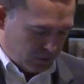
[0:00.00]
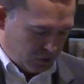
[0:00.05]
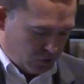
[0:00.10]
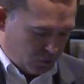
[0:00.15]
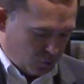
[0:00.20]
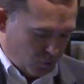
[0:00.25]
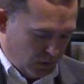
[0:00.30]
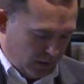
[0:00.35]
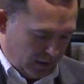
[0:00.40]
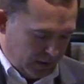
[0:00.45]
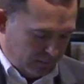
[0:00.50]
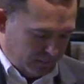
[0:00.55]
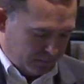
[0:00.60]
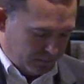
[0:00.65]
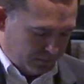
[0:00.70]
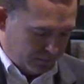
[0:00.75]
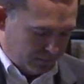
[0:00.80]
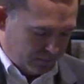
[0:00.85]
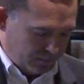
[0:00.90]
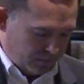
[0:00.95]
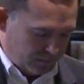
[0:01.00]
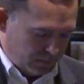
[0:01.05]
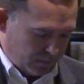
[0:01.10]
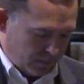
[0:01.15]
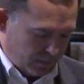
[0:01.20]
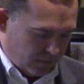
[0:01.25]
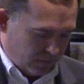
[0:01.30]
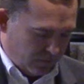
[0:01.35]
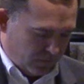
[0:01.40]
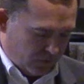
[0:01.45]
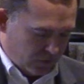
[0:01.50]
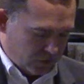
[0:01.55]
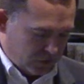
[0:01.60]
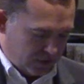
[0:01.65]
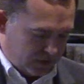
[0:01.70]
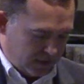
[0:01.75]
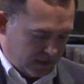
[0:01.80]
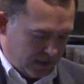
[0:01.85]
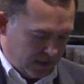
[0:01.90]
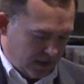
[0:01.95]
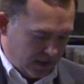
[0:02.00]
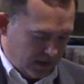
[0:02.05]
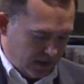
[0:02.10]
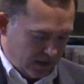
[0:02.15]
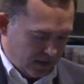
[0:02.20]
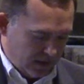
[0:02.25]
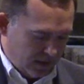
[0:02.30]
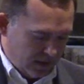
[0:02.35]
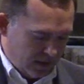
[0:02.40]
20, verse 10,